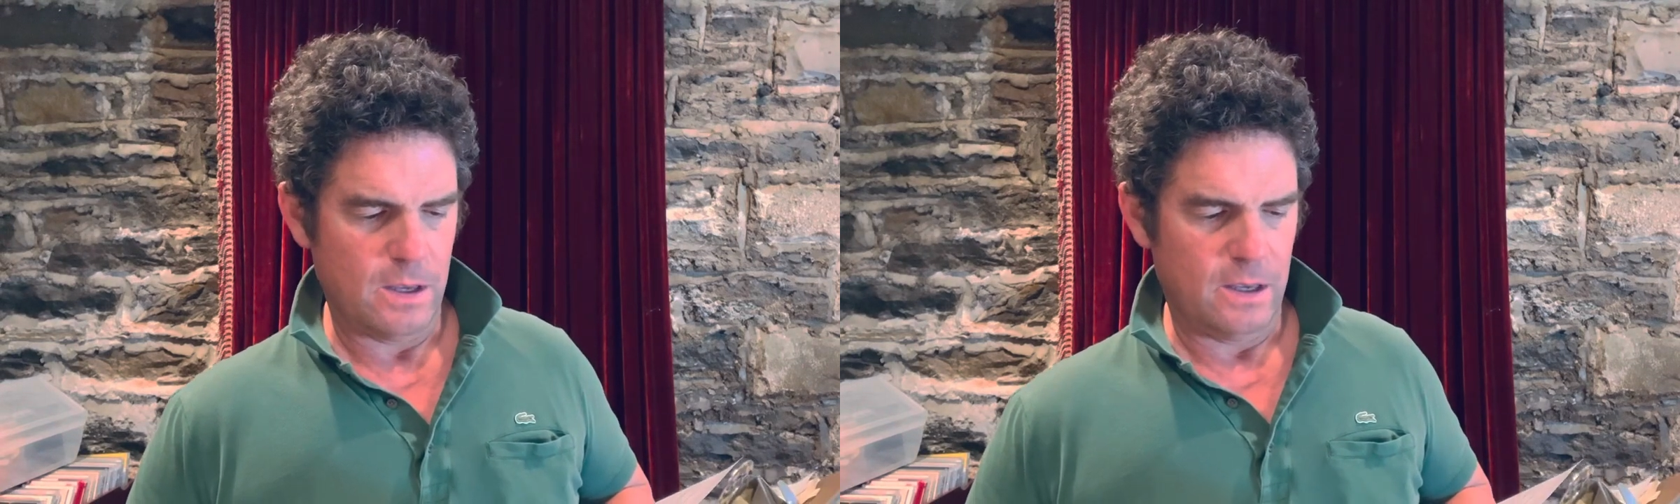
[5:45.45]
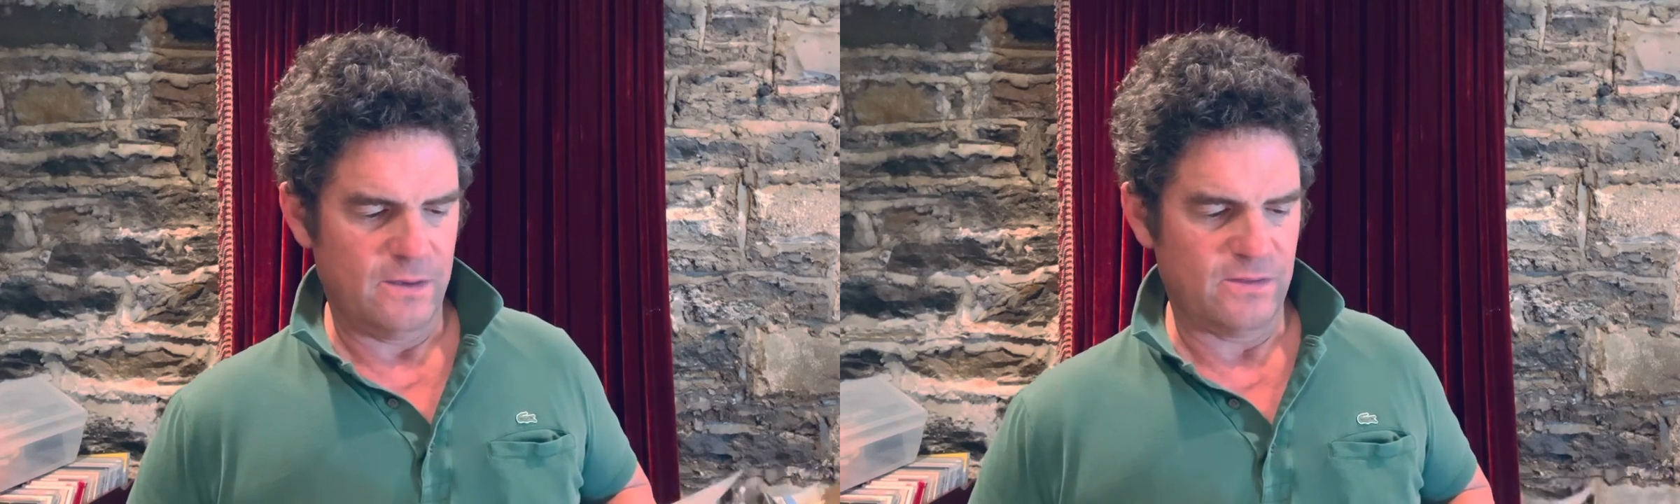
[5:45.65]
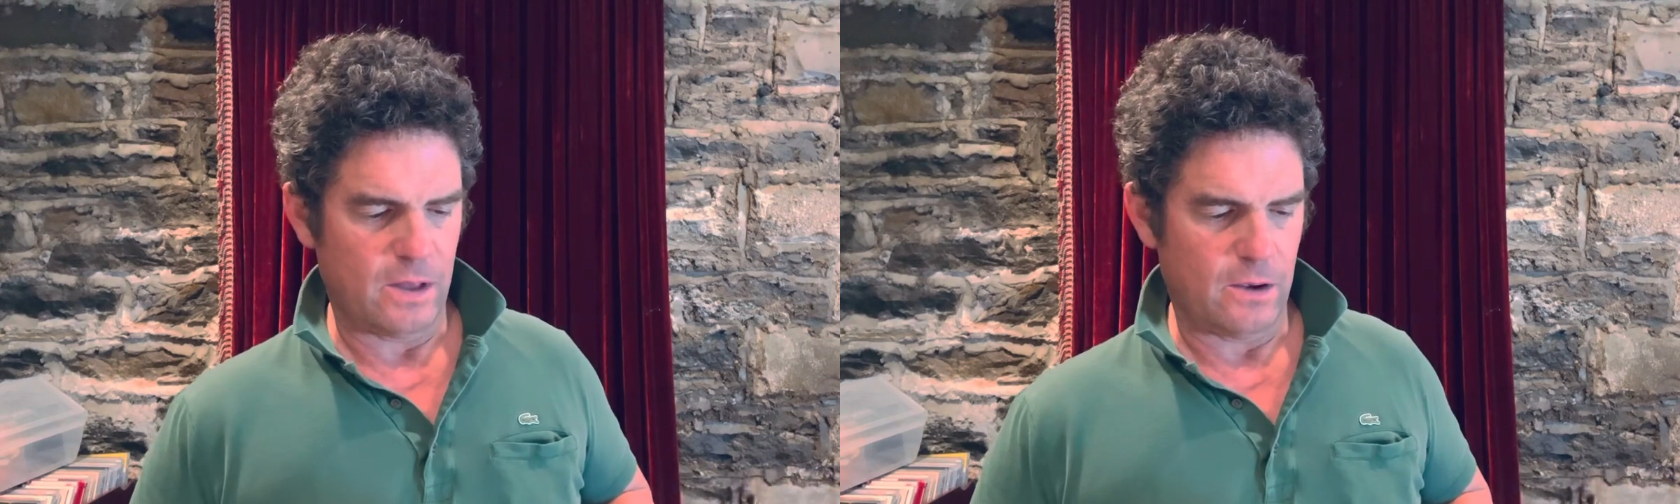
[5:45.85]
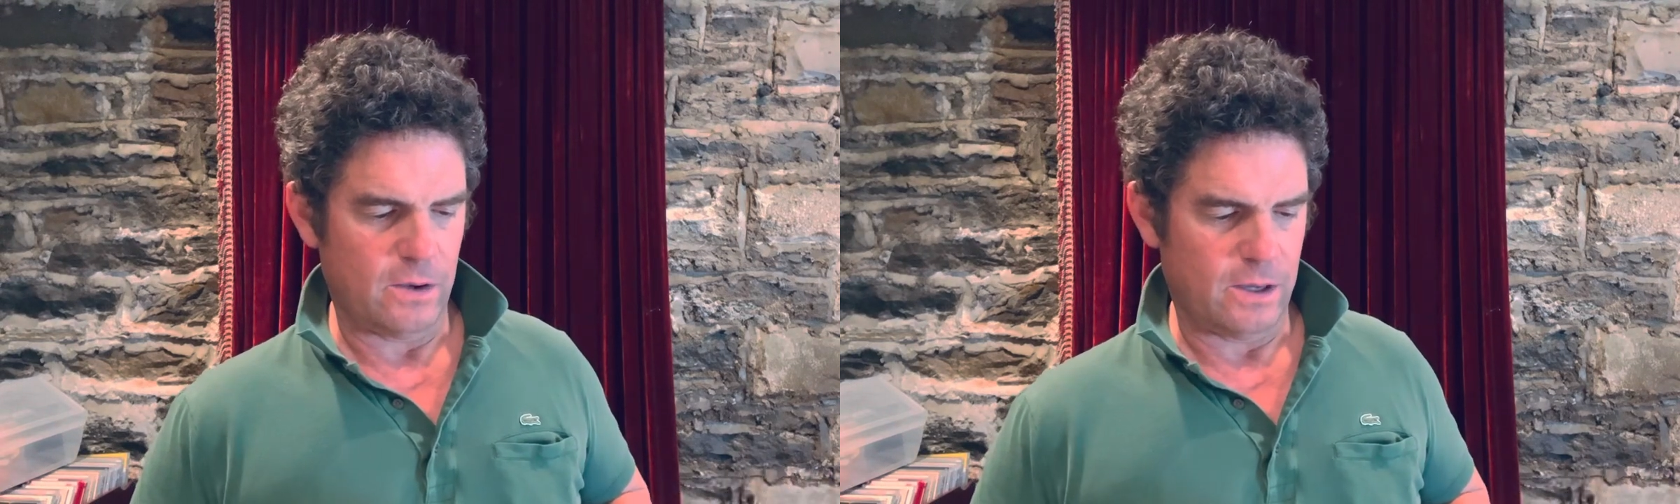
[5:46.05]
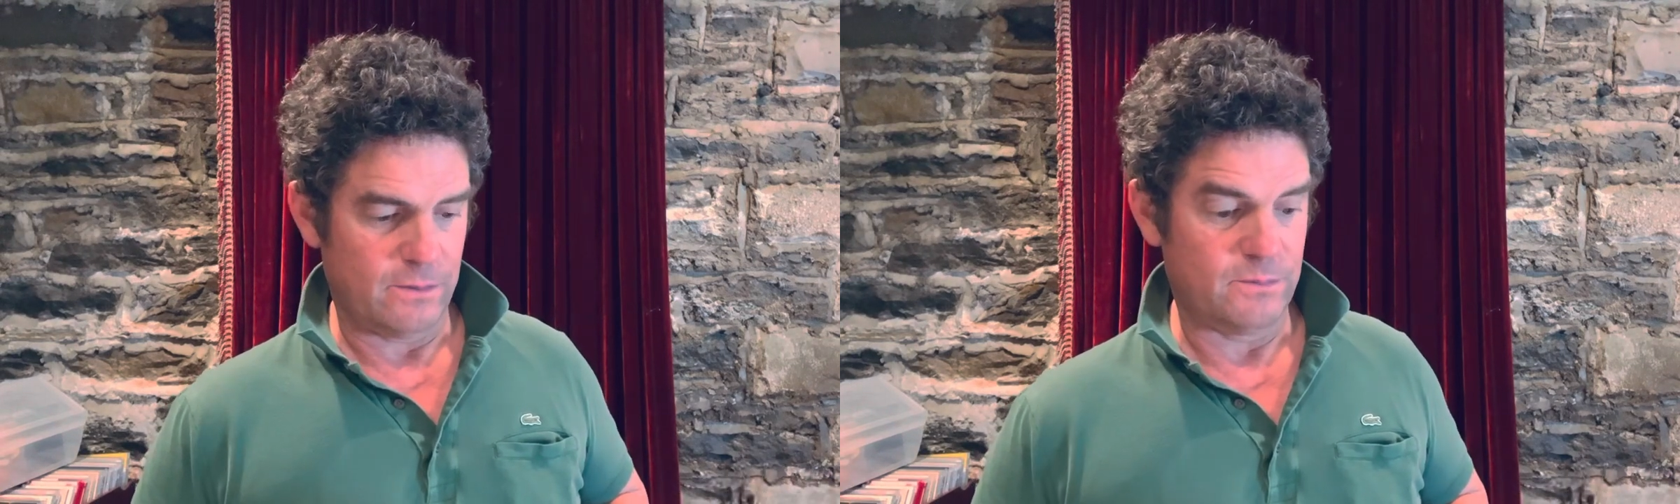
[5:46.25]
even though
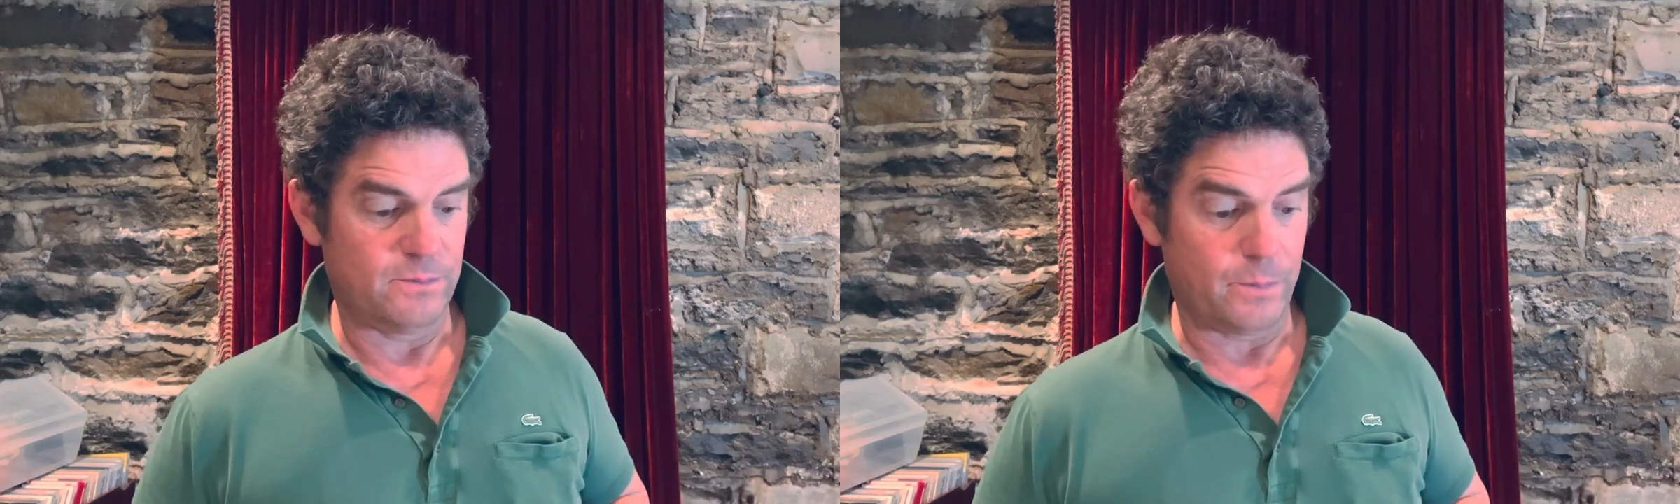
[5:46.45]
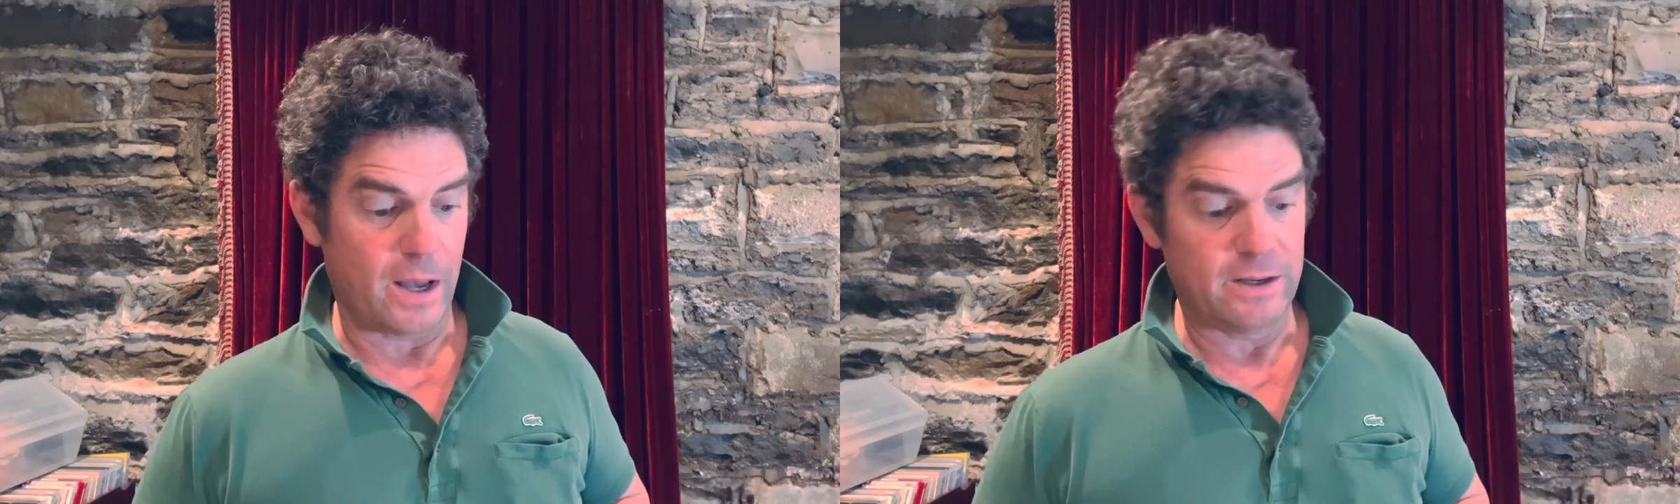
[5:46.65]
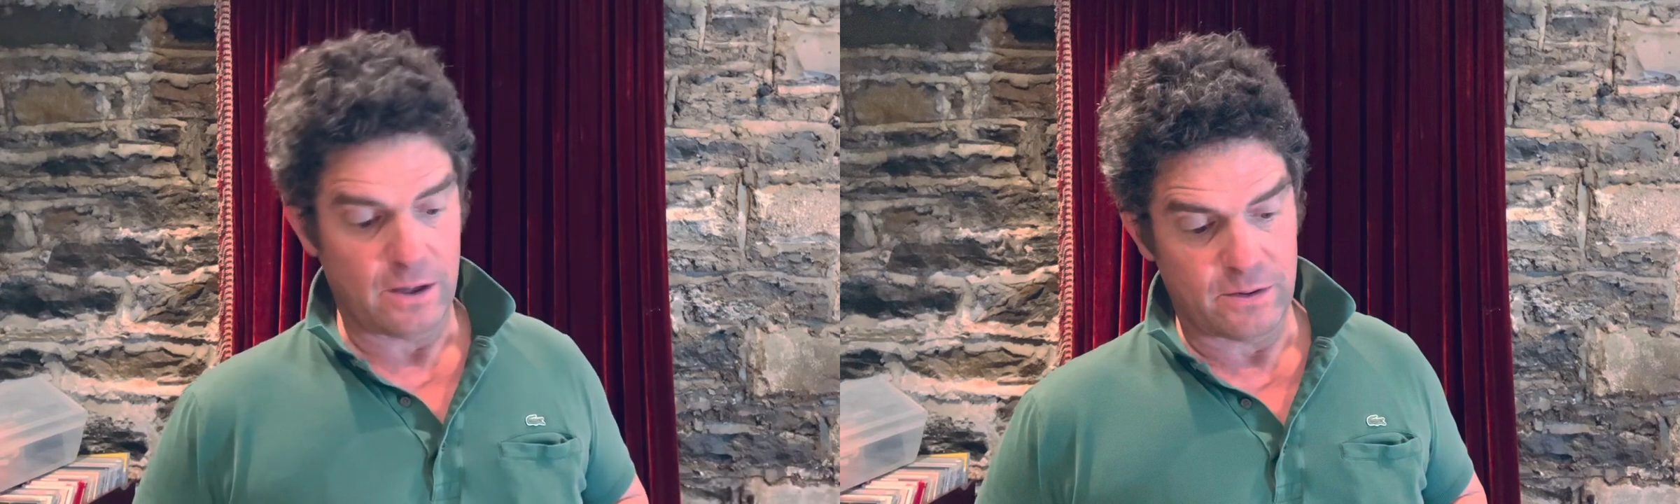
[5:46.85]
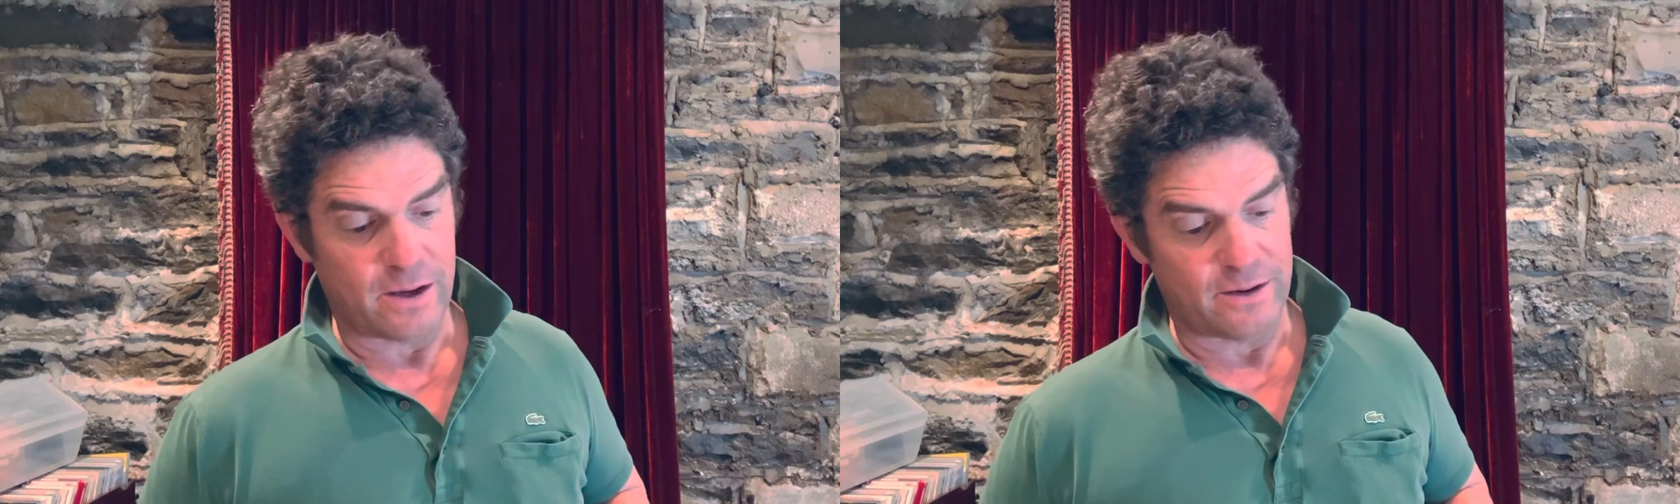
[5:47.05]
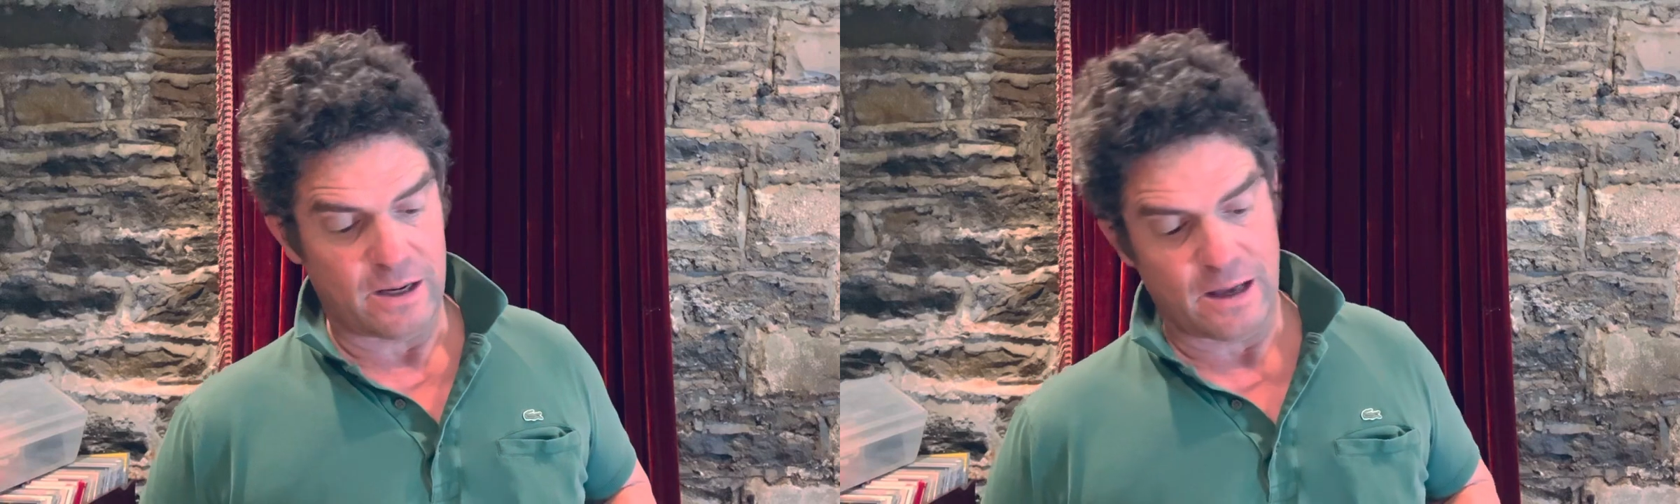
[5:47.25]
it by no
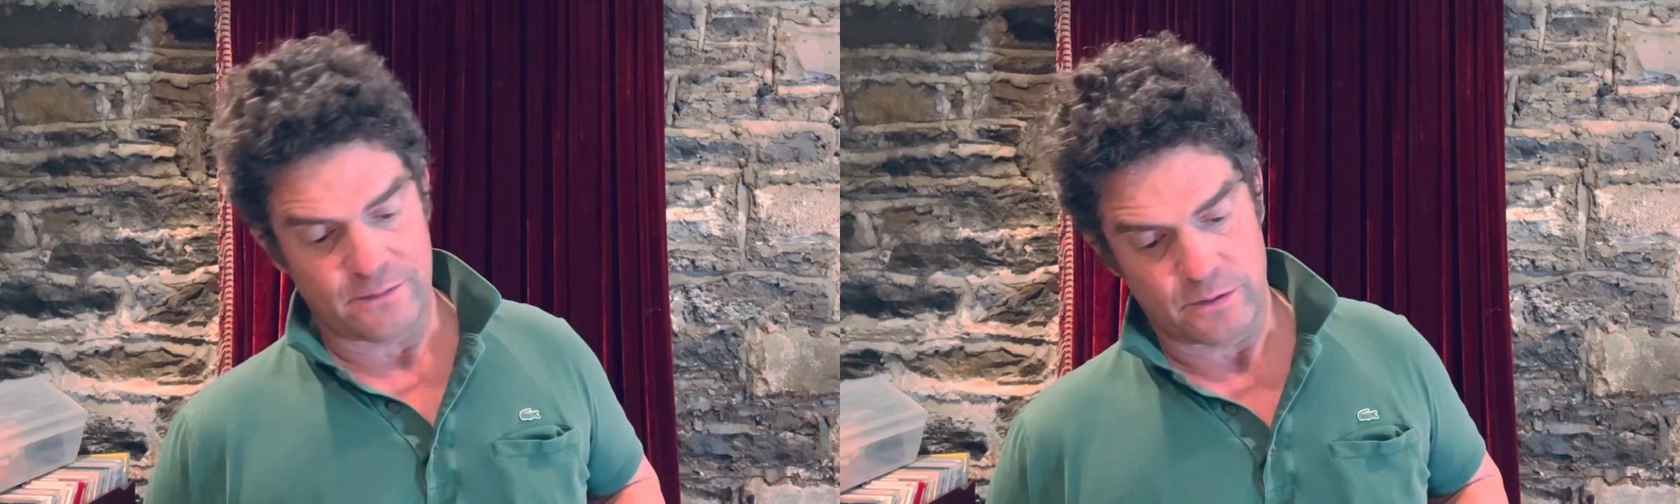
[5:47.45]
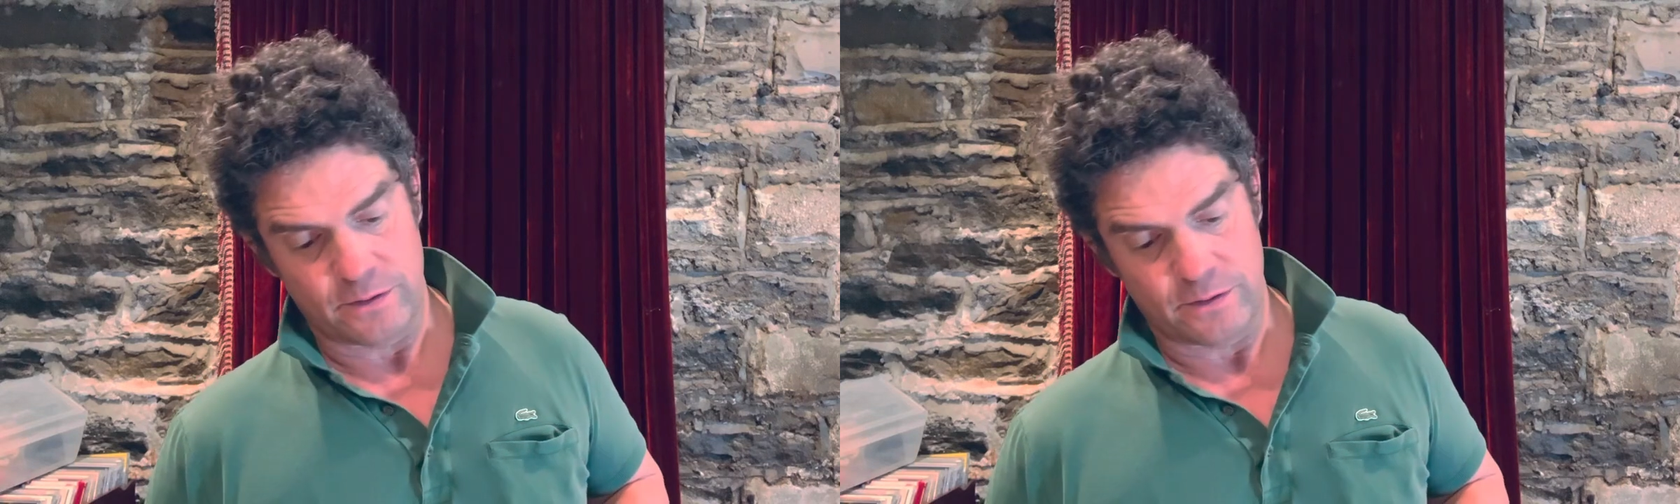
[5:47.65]
never